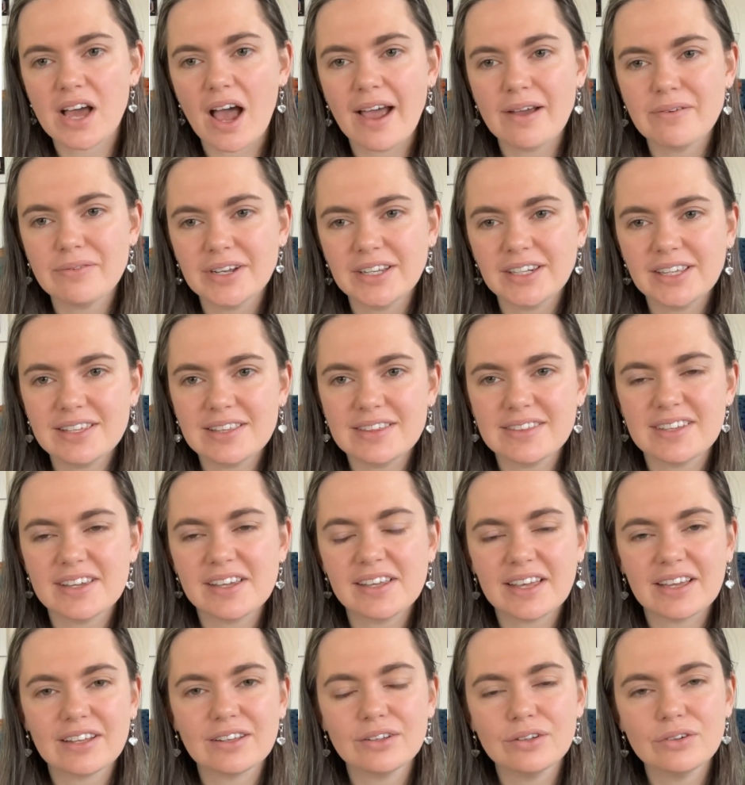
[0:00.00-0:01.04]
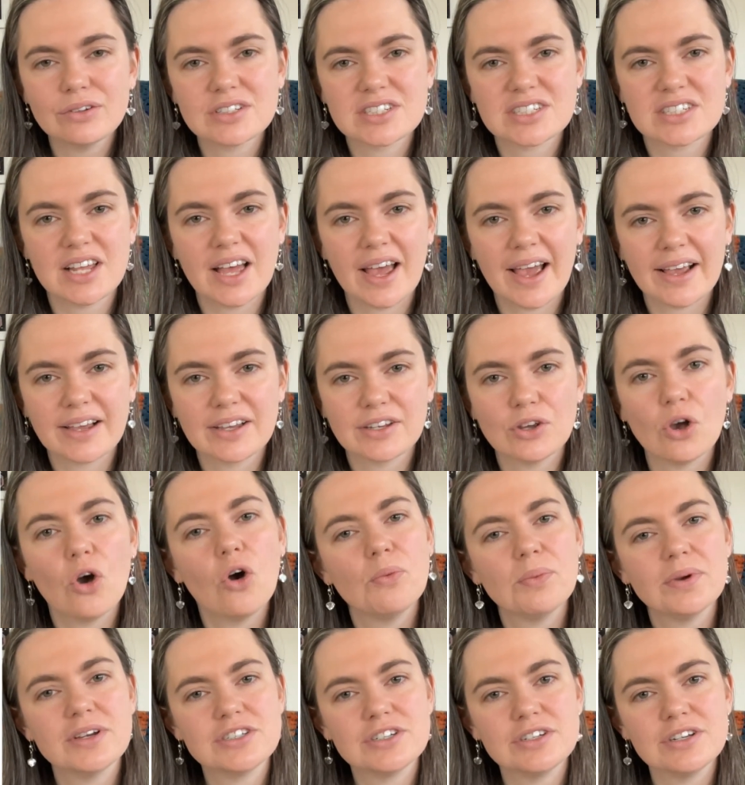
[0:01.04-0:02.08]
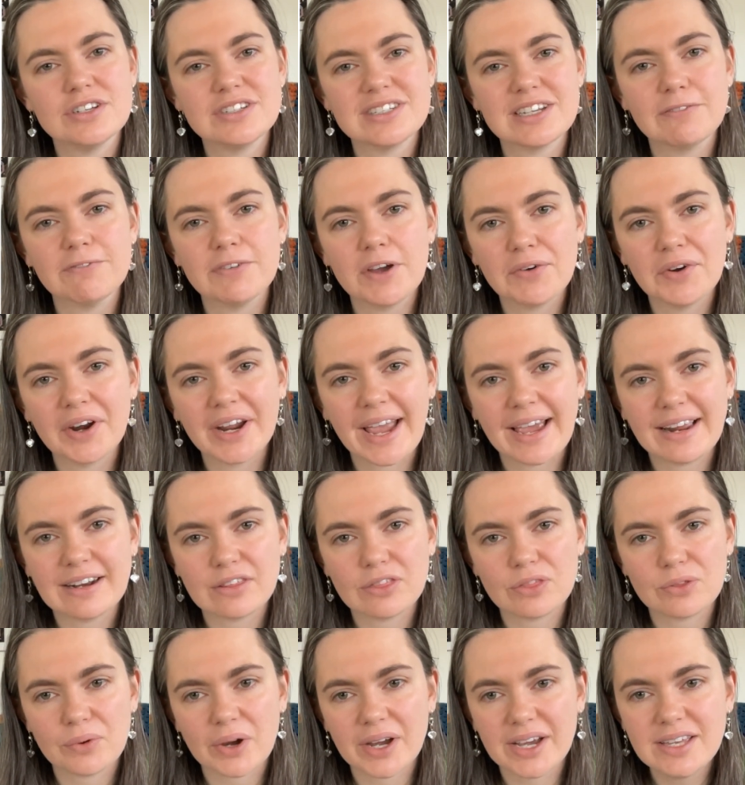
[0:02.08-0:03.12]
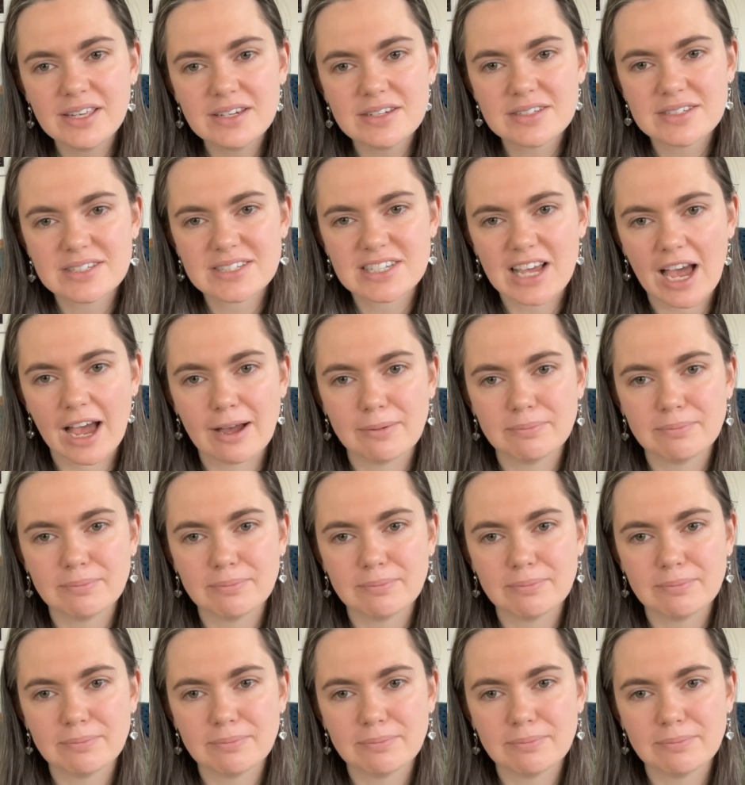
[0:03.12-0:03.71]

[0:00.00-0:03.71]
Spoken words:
I really think it looks like you're almost using variegated threads.